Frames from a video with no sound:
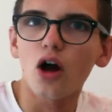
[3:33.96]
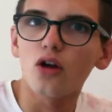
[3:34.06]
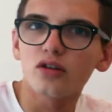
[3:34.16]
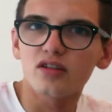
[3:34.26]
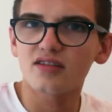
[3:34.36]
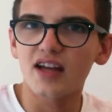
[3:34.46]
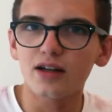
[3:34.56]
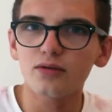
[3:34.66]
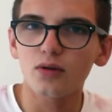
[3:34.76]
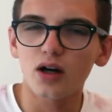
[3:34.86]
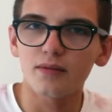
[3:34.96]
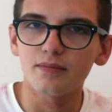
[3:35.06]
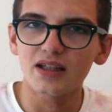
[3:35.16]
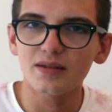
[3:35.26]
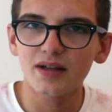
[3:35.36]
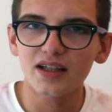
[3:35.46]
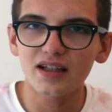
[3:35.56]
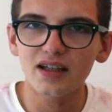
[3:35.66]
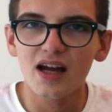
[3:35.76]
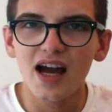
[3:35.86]
understand what I mean by
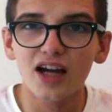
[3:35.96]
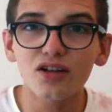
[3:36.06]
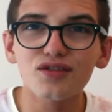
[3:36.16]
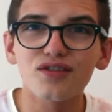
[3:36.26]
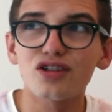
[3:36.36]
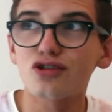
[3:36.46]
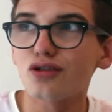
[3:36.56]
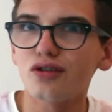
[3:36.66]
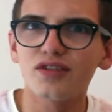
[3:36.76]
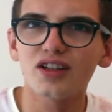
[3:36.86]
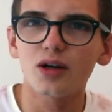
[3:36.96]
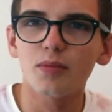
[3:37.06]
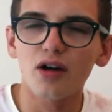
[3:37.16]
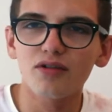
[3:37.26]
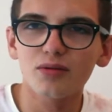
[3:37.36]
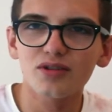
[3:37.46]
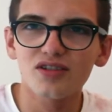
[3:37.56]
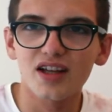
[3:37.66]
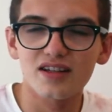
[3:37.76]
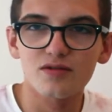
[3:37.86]
here. I know it's a very short video, but I really wanted to
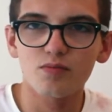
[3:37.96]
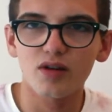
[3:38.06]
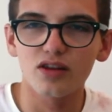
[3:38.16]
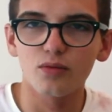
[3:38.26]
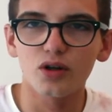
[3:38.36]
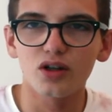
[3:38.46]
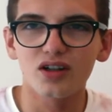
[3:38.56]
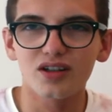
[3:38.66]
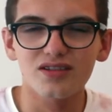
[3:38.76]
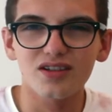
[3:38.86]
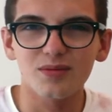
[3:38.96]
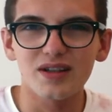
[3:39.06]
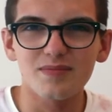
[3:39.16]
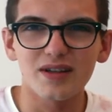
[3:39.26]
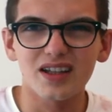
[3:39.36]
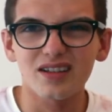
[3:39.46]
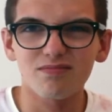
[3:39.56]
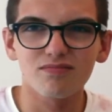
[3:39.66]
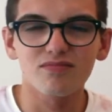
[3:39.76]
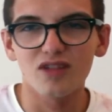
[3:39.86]
like spread the word. It's only meant to be
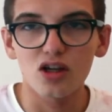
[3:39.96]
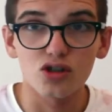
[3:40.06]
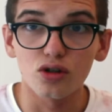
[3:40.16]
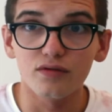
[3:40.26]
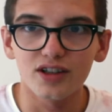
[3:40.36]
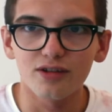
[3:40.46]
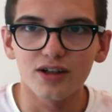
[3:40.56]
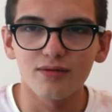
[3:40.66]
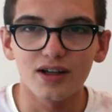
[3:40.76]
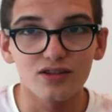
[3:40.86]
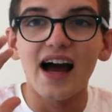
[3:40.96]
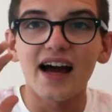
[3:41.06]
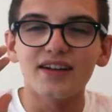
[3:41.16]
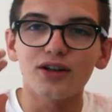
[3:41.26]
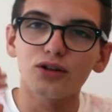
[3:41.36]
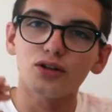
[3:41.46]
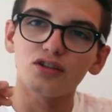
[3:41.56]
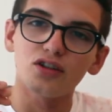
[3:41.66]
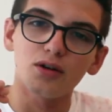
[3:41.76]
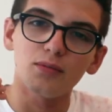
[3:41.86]
like a short video anyway. And
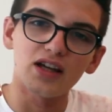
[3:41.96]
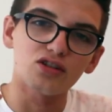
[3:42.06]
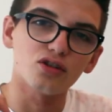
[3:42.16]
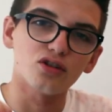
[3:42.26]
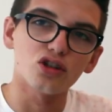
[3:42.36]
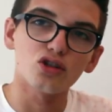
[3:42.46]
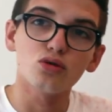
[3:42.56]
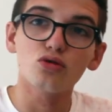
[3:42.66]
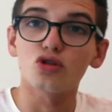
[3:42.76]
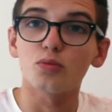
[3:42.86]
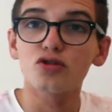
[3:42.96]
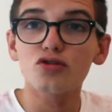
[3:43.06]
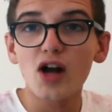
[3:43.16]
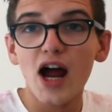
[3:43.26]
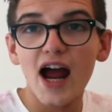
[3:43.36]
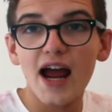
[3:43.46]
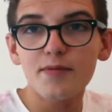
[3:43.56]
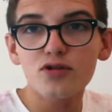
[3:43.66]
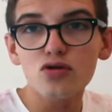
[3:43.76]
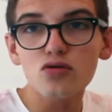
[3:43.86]
also make sure that you
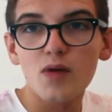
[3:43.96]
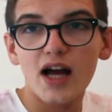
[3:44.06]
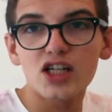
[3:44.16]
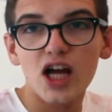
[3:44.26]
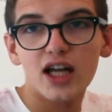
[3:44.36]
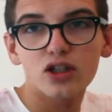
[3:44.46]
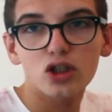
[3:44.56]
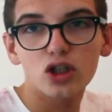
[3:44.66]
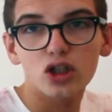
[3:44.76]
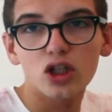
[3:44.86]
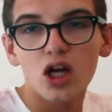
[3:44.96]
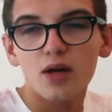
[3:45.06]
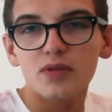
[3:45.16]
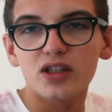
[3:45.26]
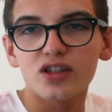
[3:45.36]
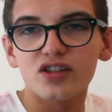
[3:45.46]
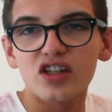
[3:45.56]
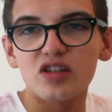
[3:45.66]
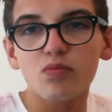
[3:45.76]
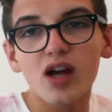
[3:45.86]
subscribe to my channel because
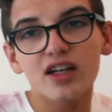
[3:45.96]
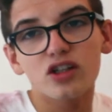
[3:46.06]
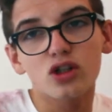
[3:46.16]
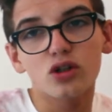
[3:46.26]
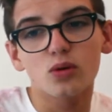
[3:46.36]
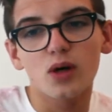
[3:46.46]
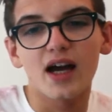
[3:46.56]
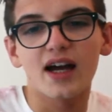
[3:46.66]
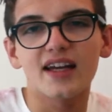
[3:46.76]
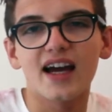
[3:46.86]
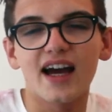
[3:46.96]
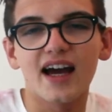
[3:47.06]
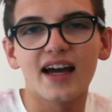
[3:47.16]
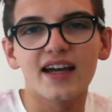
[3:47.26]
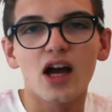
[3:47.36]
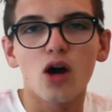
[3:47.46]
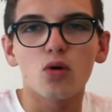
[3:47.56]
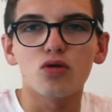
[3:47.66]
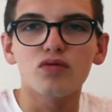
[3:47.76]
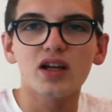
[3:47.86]
it's brand new and I
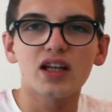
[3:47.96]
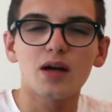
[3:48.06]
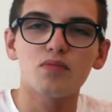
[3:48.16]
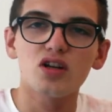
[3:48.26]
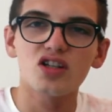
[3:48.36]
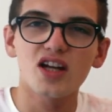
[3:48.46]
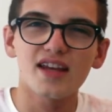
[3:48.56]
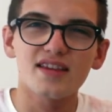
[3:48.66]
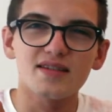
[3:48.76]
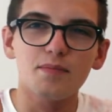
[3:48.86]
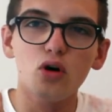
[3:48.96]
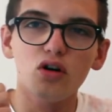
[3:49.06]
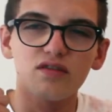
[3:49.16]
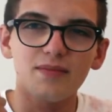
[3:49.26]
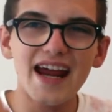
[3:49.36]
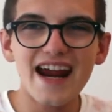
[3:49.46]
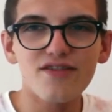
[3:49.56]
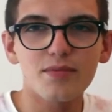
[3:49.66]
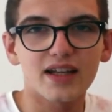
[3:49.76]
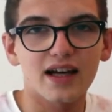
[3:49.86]
would really appreciate the support from
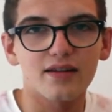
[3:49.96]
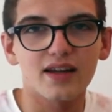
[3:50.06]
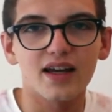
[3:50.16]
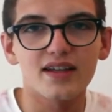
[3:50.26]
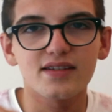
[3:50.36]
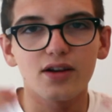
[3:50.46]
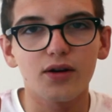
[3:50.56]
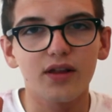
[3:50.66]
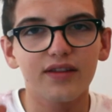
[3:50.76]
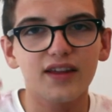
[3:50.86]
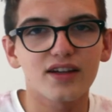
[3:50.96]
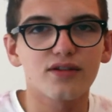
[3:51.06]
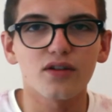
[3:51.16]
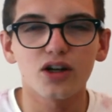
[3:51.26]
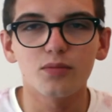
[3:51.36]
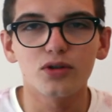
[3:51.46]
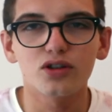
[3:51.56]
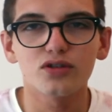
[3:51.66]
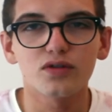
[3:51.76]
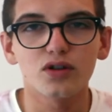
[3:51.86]
everybody out there. So thank you very
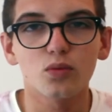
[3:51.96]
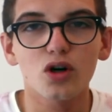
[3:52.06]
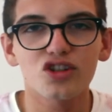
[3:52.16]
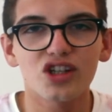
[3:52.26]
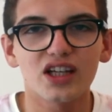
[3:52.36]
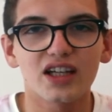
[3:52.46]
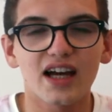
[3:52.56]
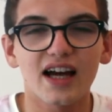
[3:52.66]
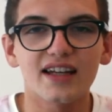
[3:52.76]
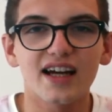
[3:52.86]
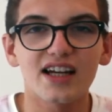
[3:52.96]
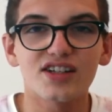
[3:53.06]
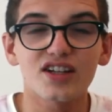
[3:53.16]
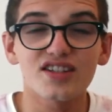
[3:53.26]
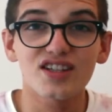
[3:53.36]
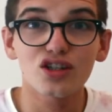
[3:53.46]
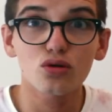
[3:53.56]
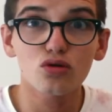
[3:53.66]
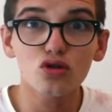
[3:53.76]
much for watching and I shall see you